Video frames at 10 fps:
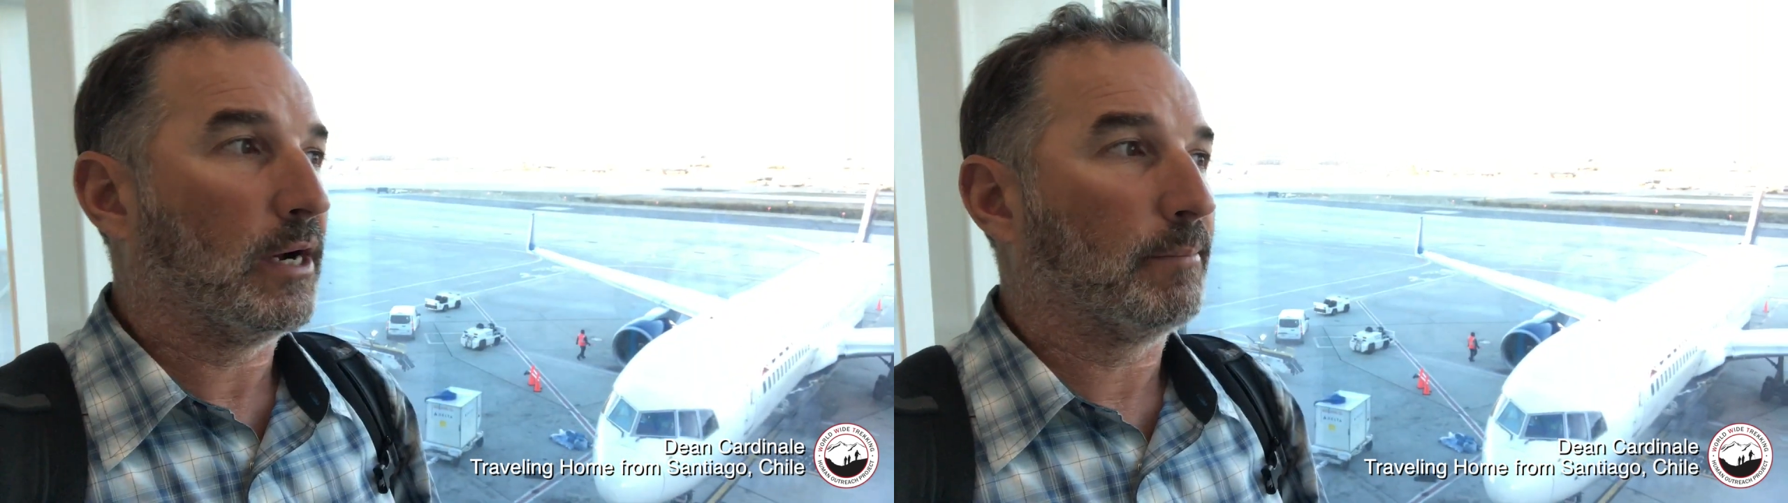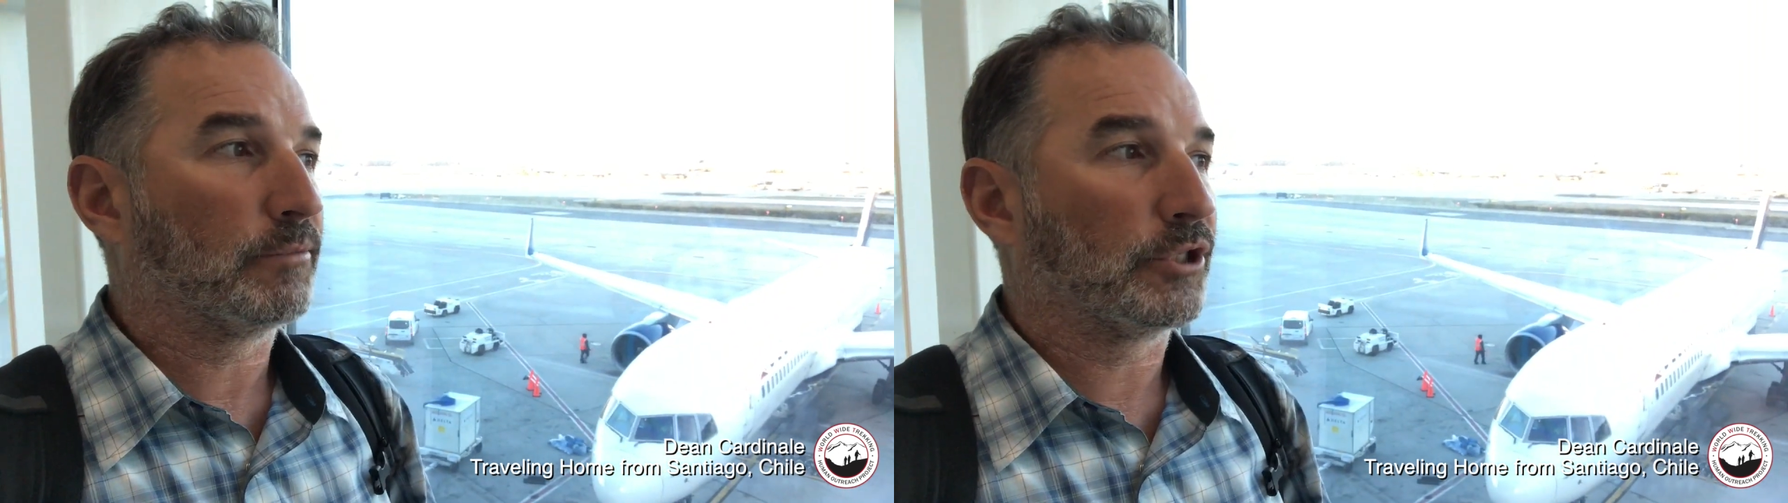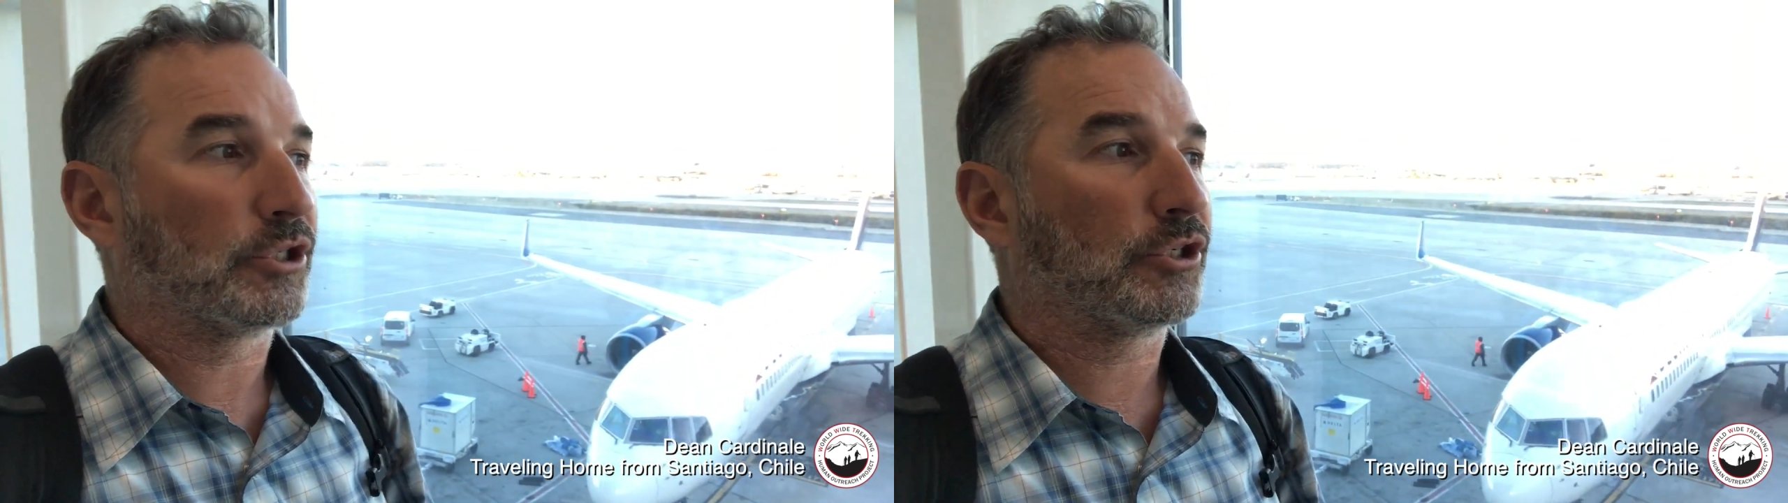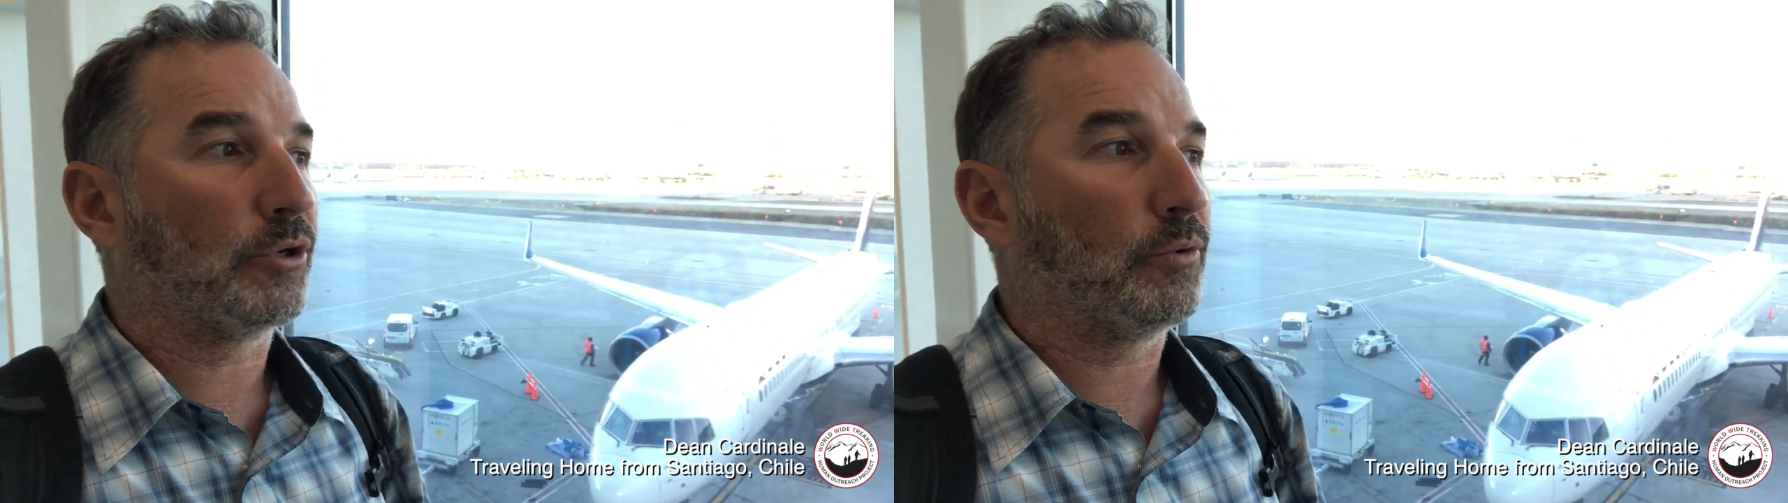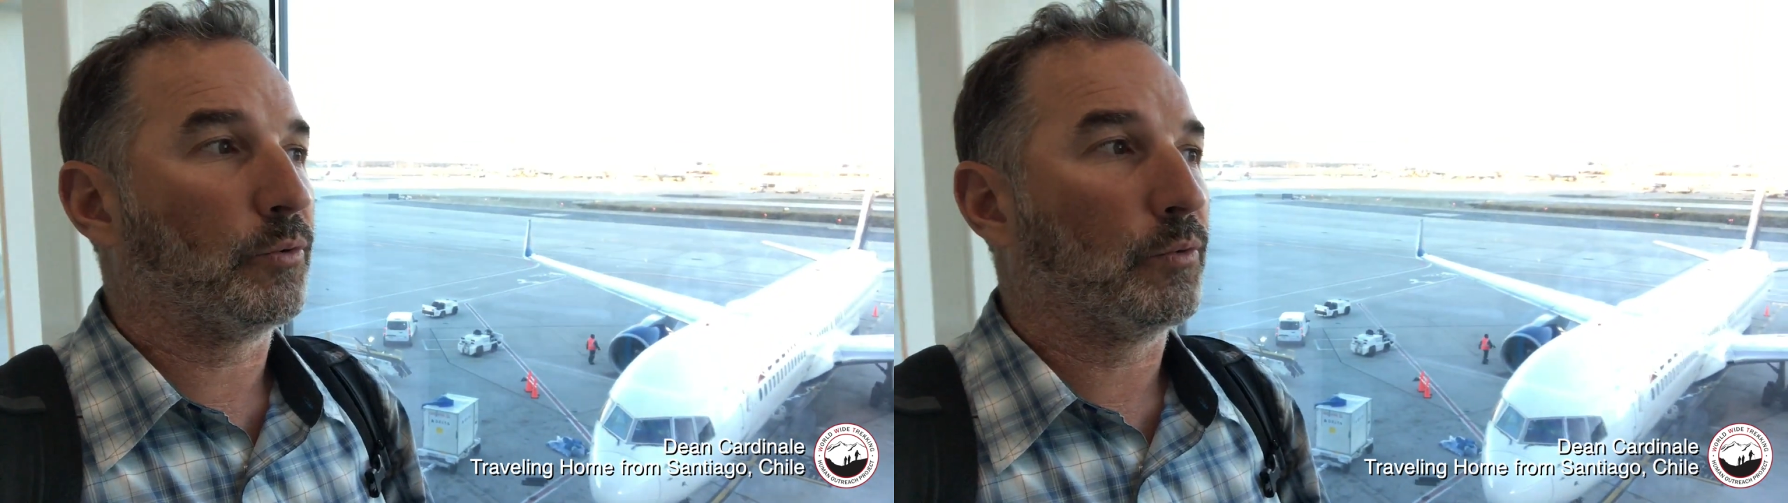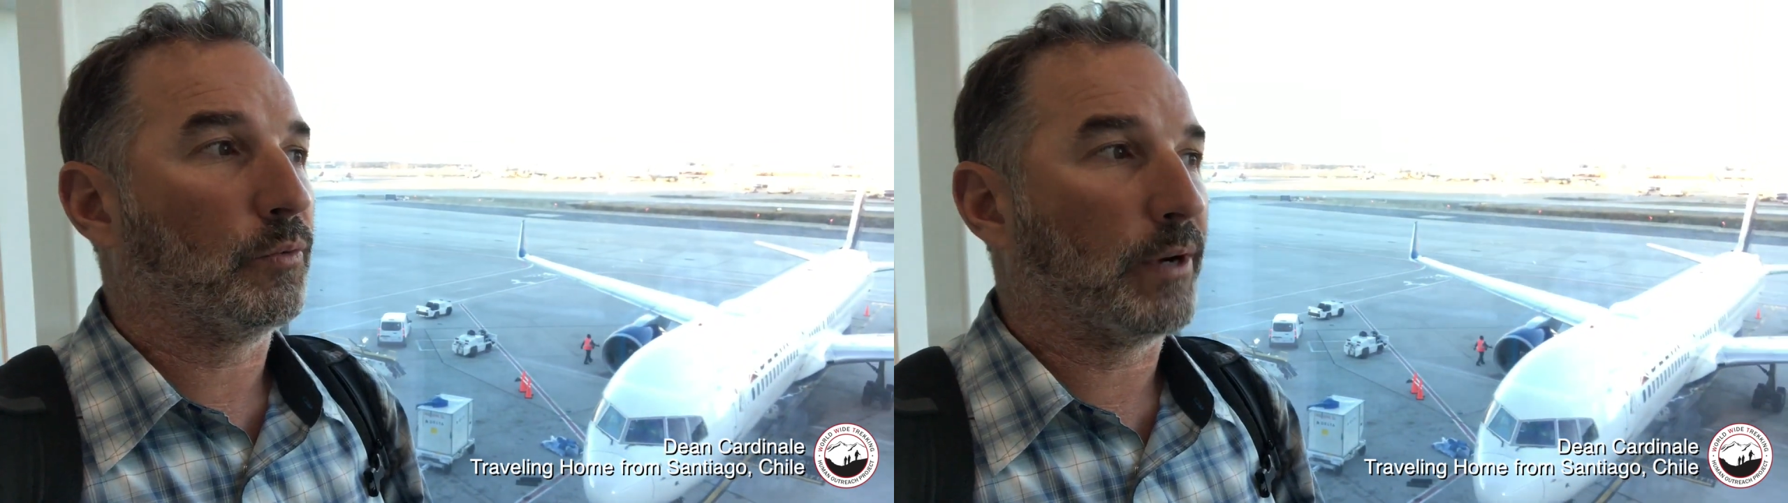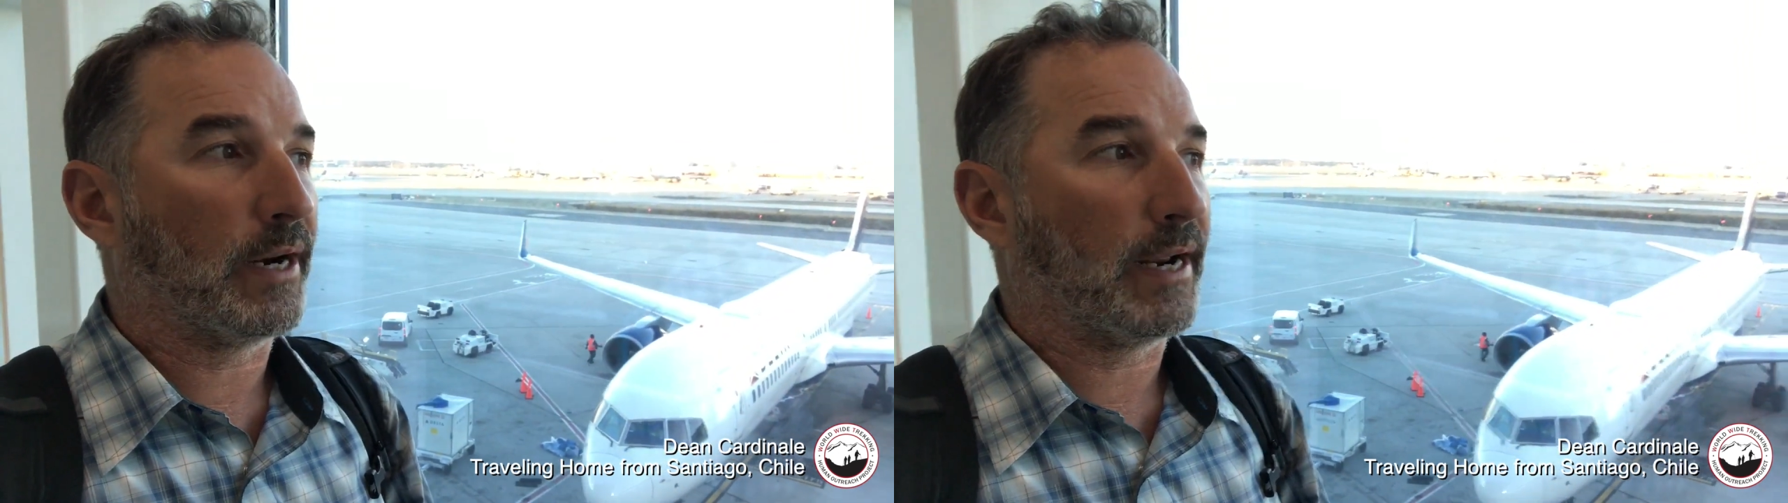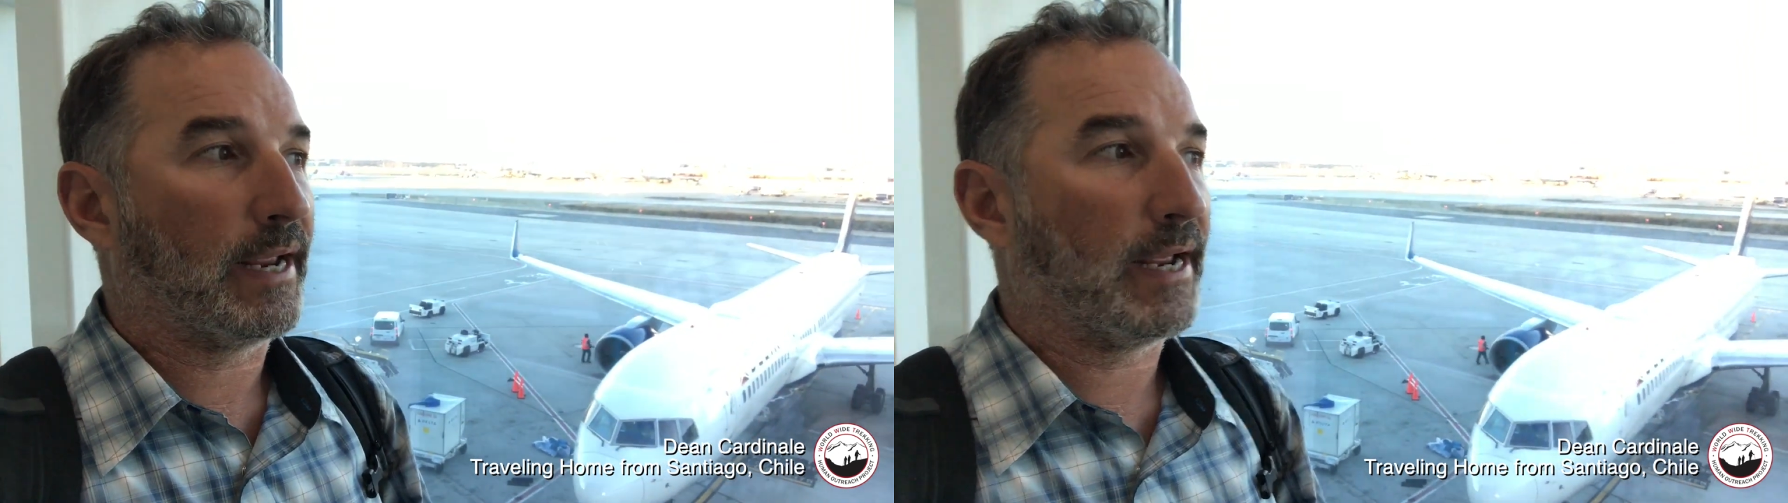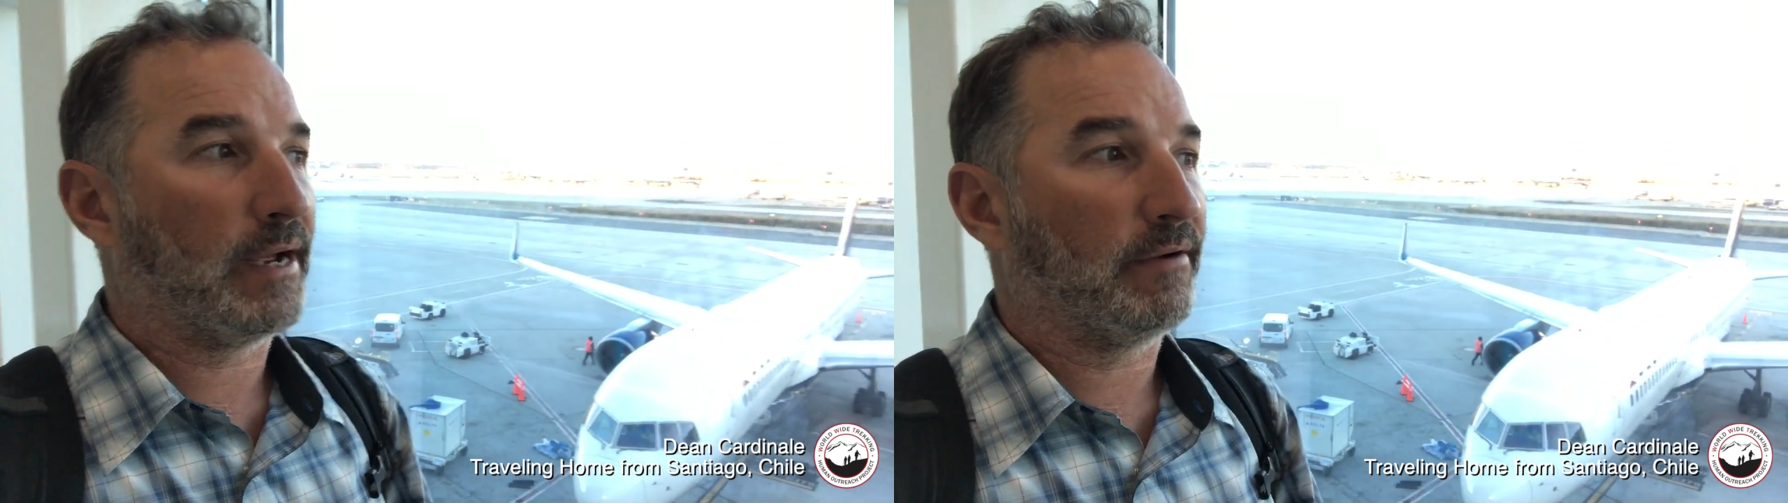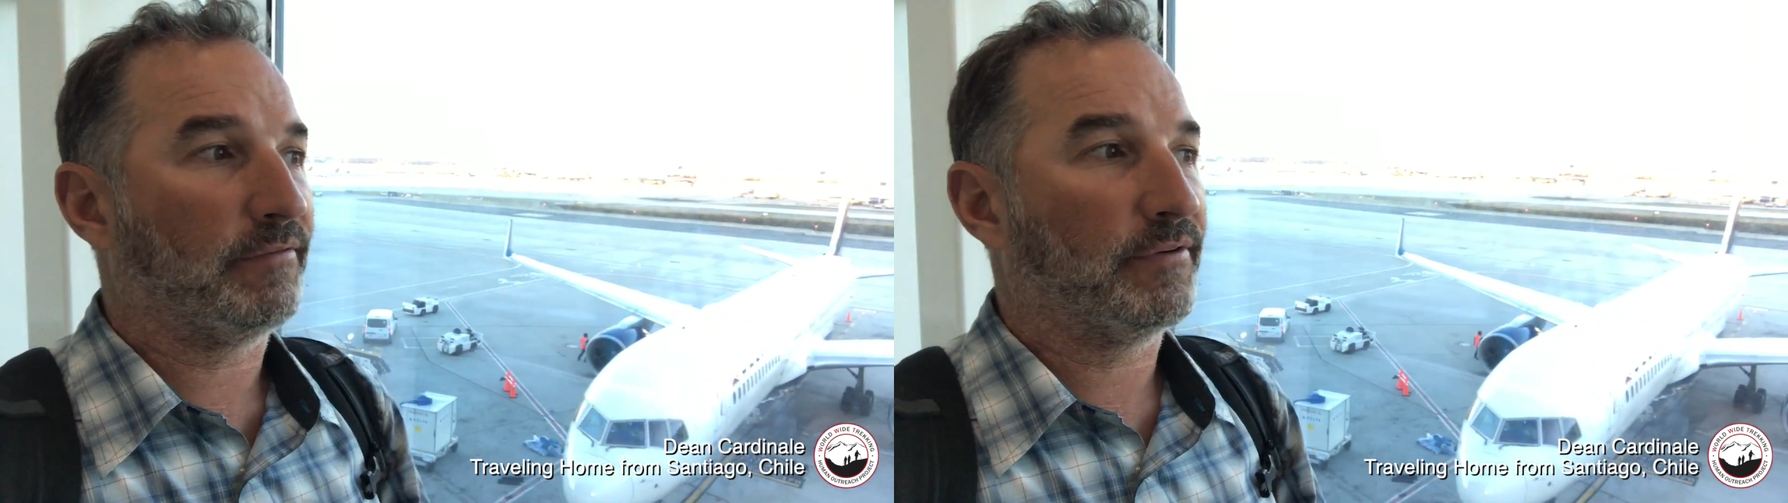just so when I
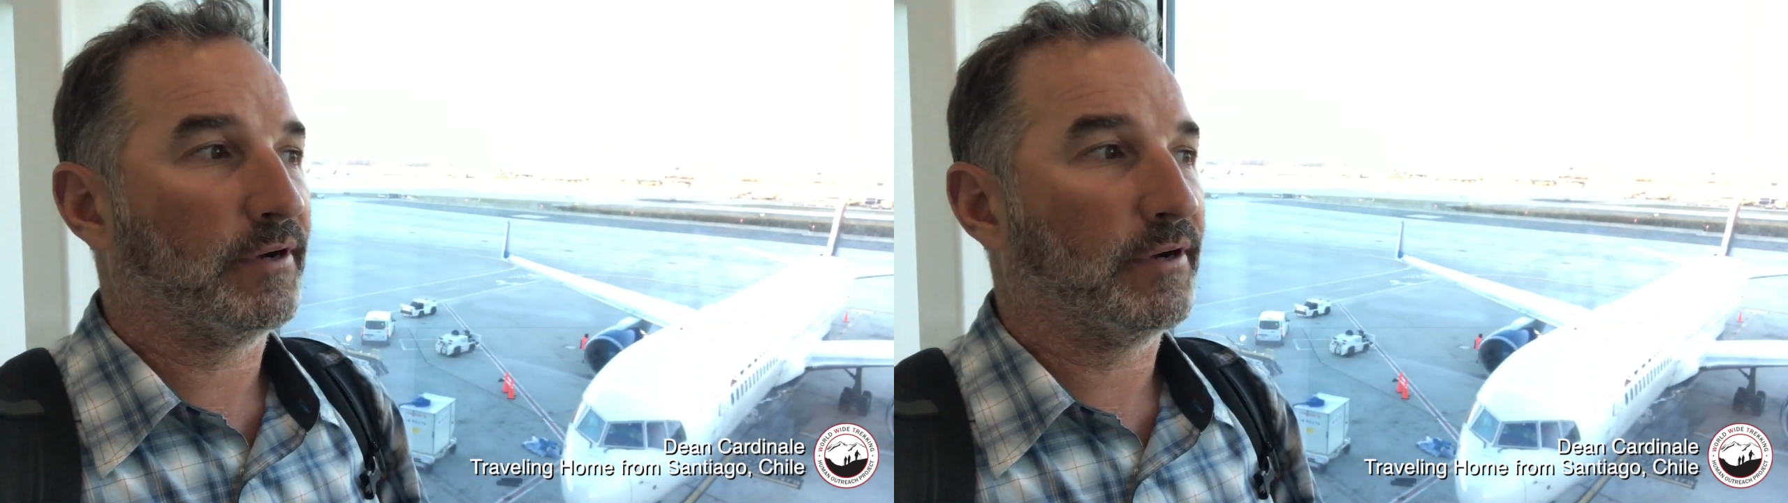have